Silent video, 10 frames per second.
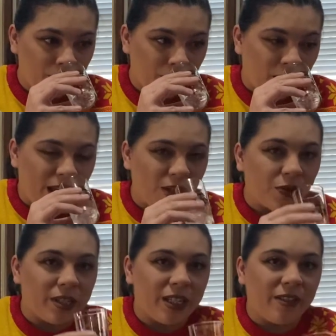
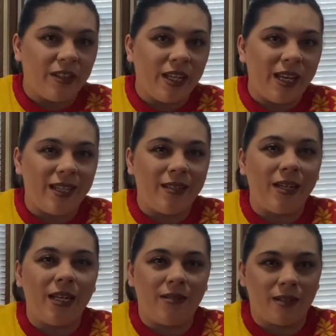Interestingly,
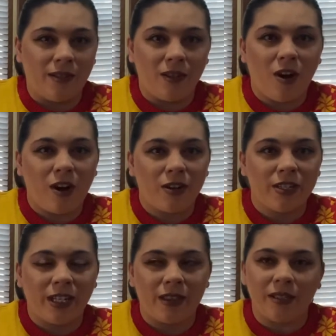it's a little harder
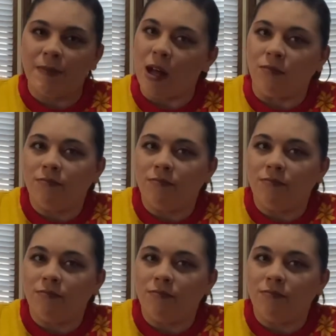to get the smell.